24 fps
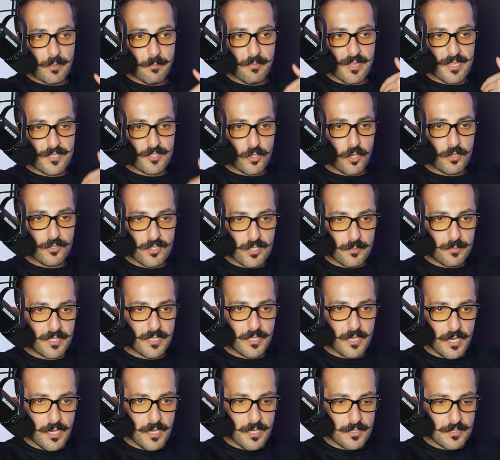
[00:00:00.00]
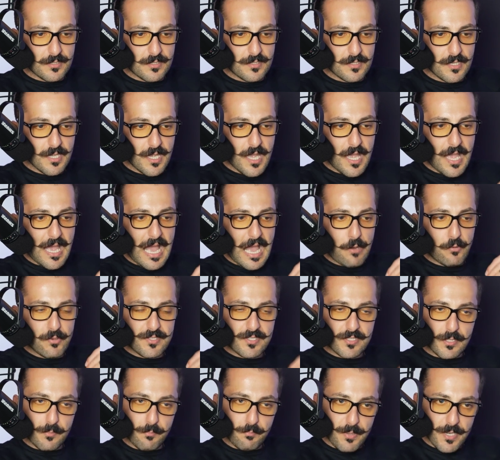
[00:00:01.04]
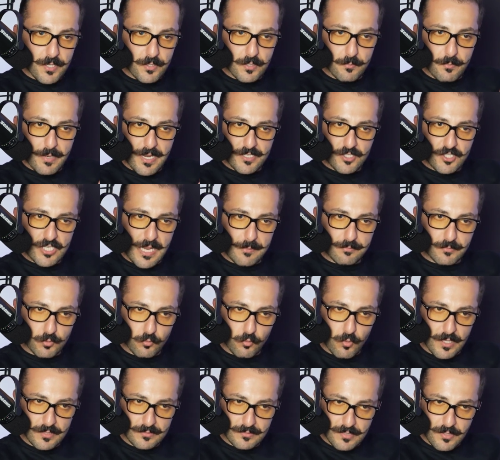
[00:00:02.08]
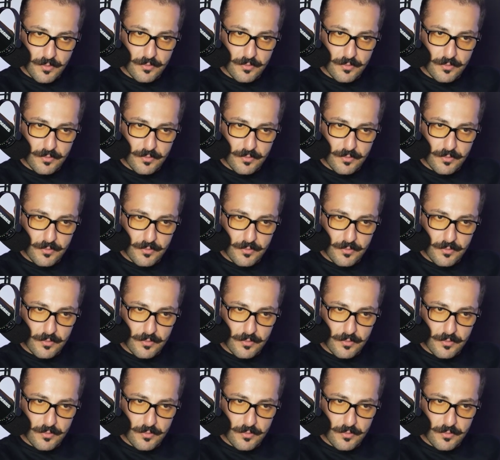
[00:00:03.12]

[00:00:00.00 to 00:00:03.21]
But that's also because I was comparing my chapter one